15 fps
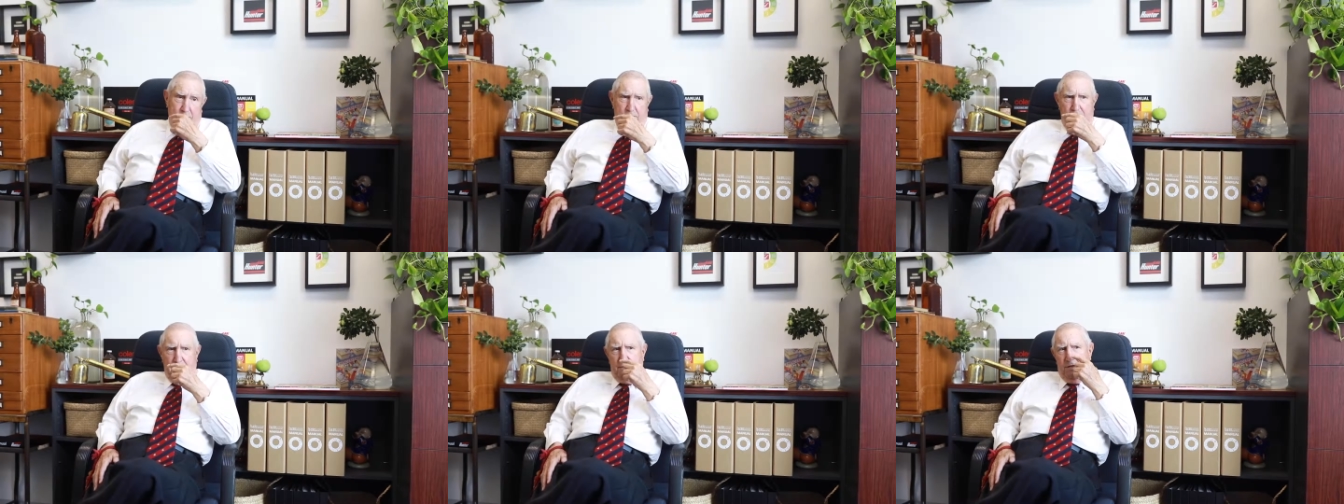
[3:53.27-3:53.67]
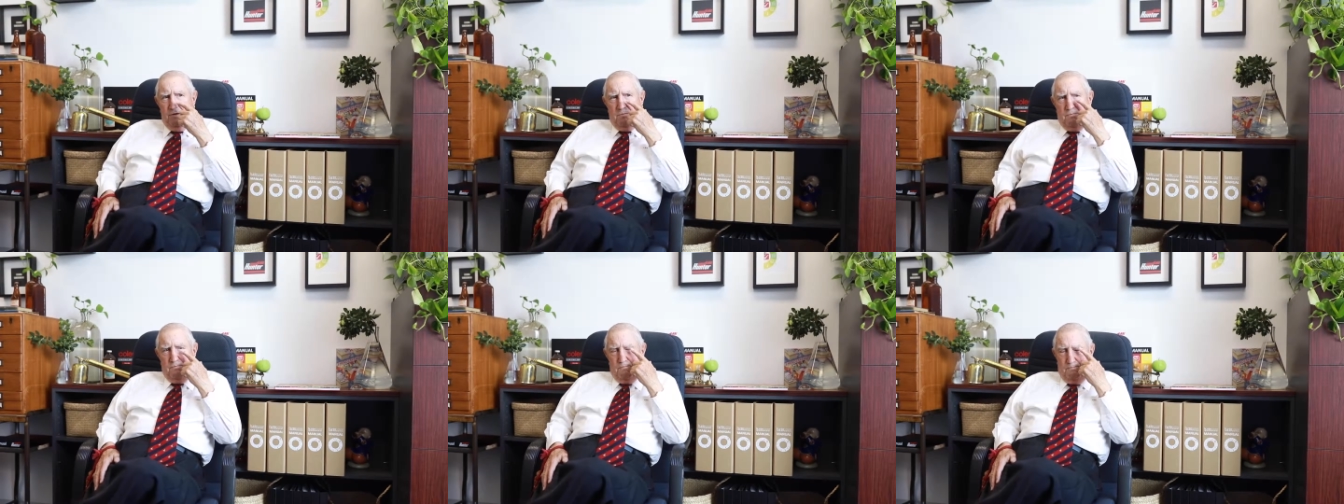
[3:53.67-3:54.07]
and he
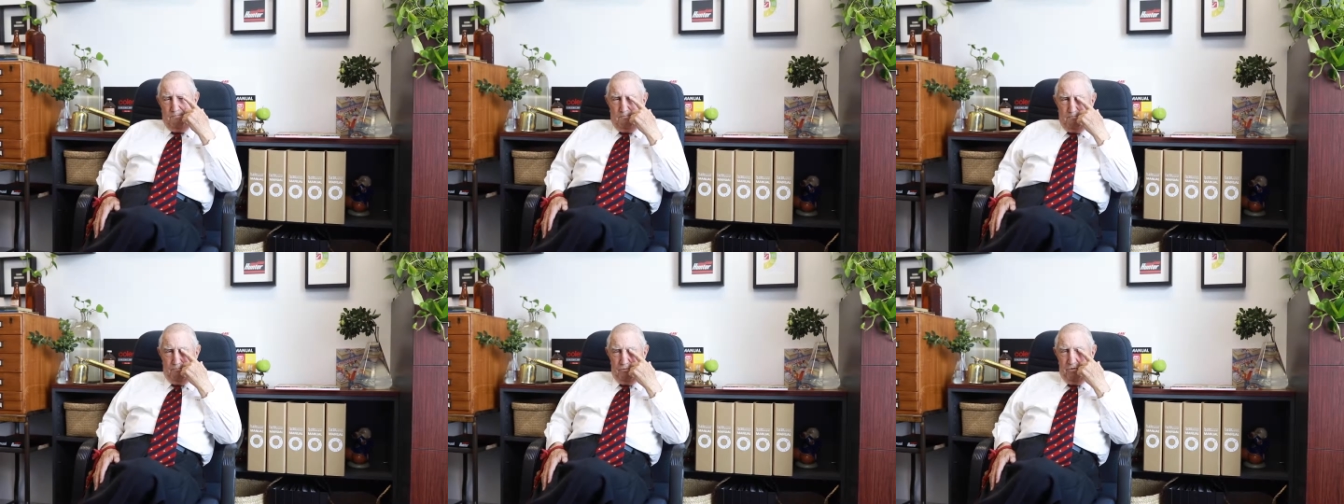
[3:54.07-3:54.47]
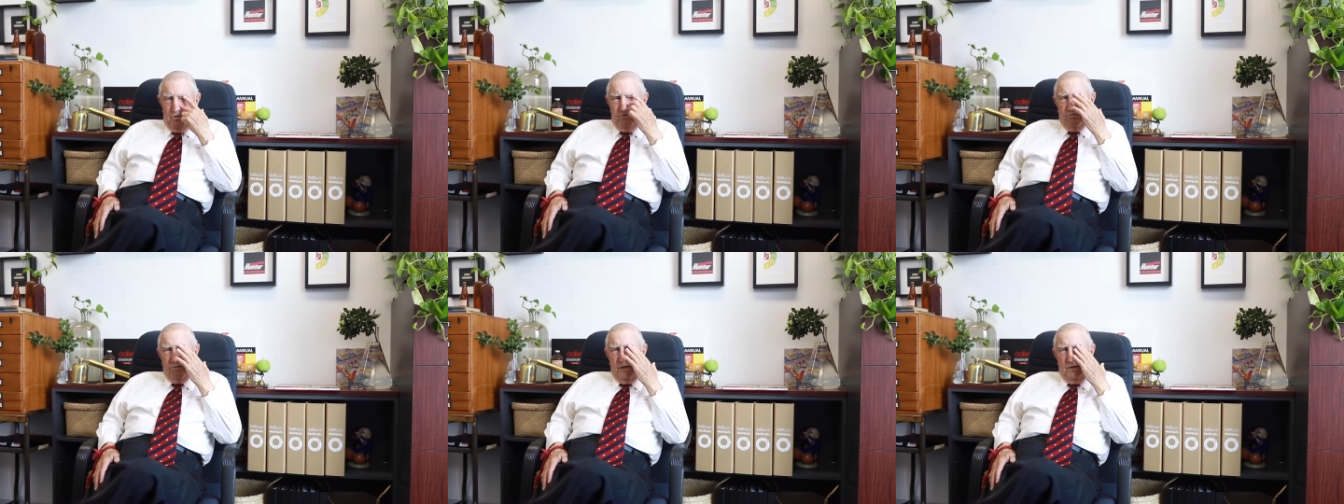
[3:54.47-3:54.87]

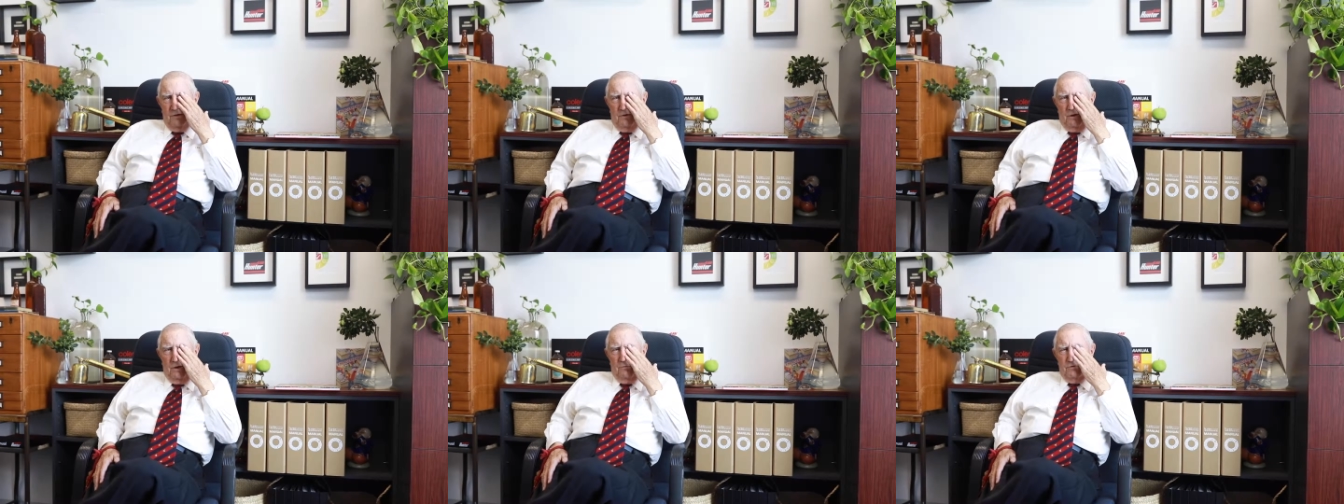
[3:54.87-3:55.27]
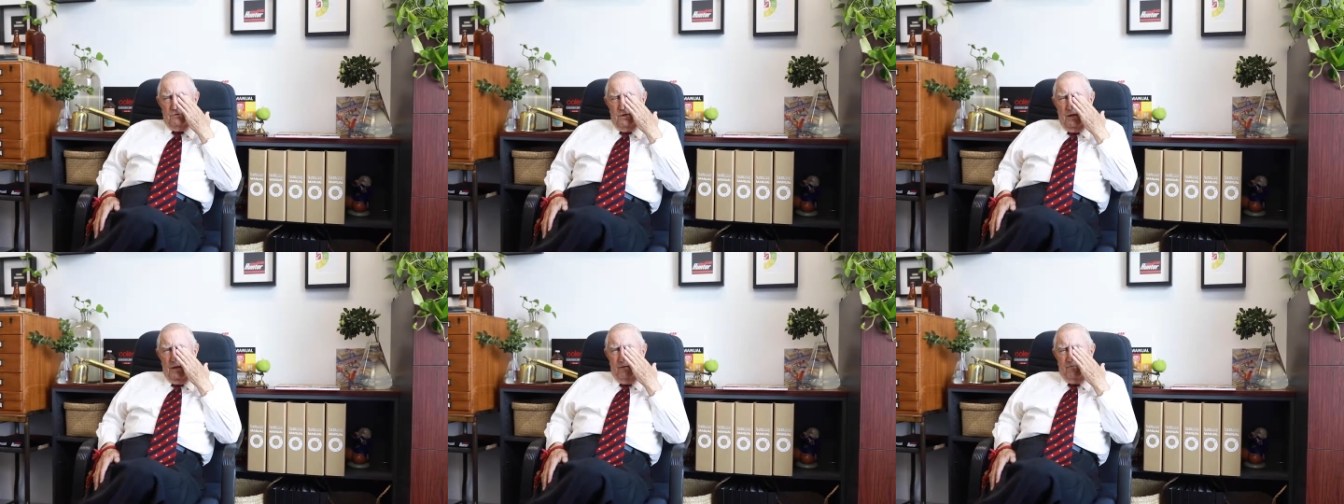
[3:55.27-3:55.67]
bruised that eye, was
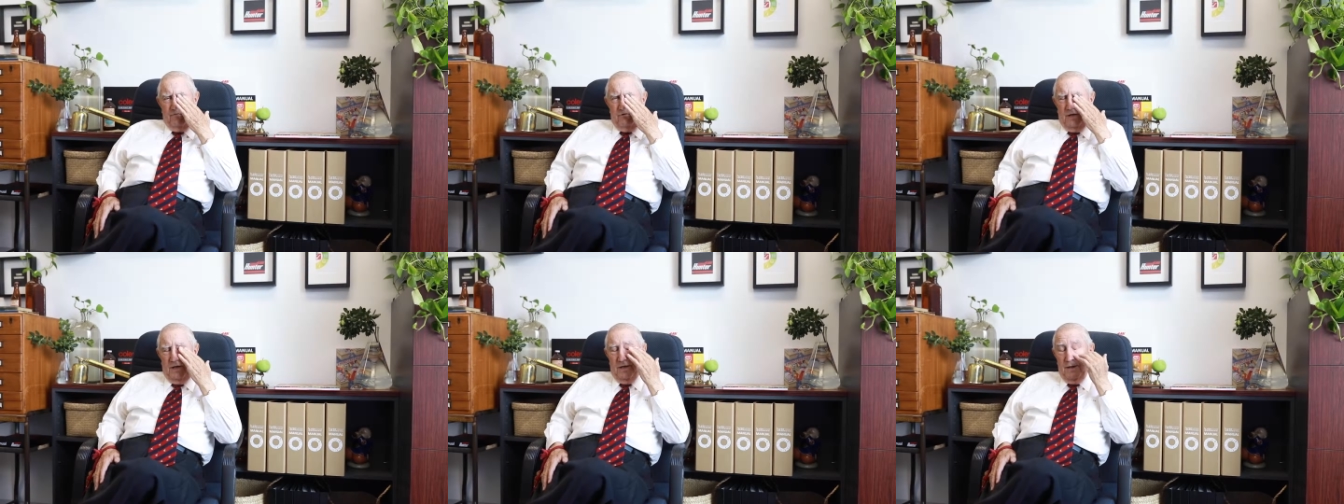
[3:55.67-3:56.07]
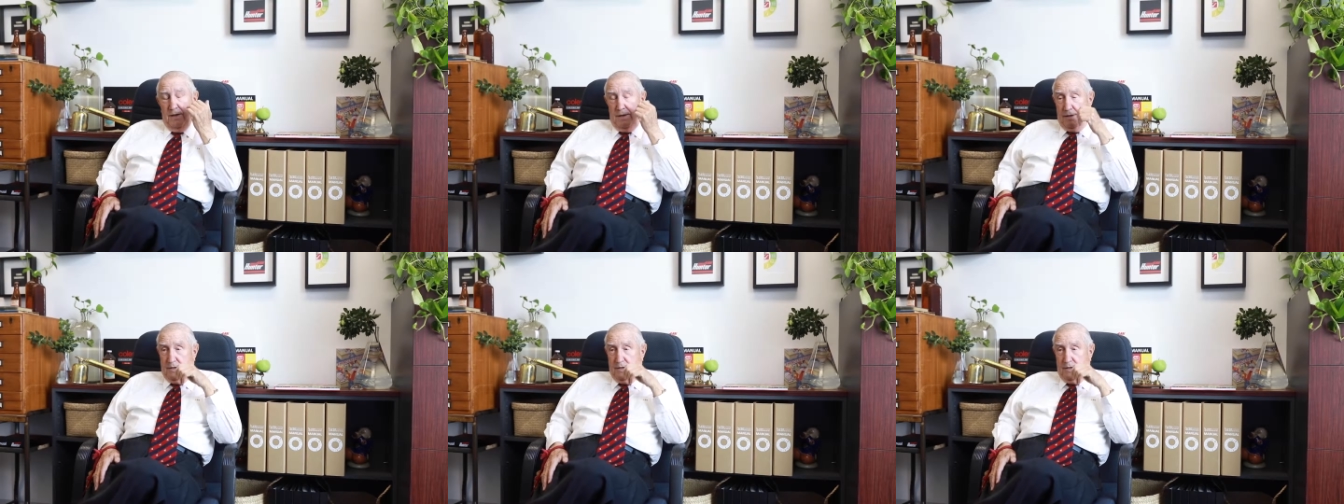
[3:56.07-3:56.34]
half shut.